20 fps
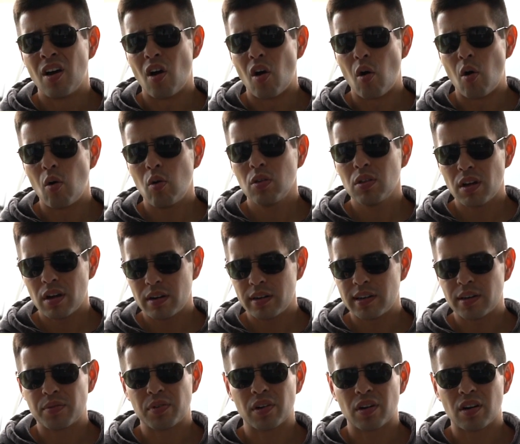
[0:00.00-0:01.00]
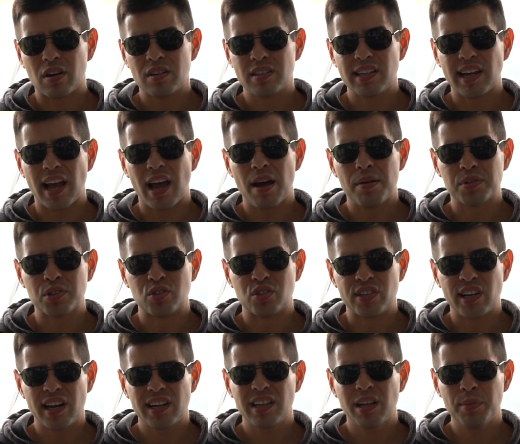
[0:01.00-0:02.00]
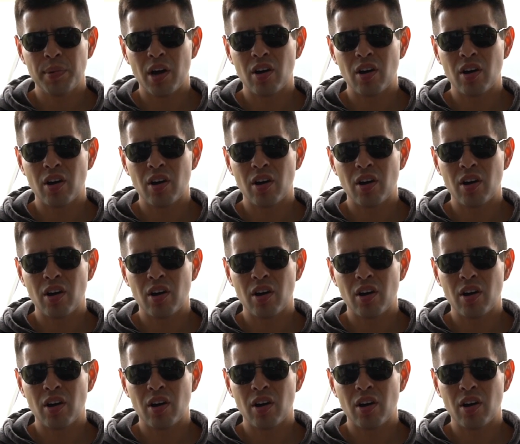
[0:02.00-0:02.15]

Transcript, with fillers: A whole lot of different cars they have, so check them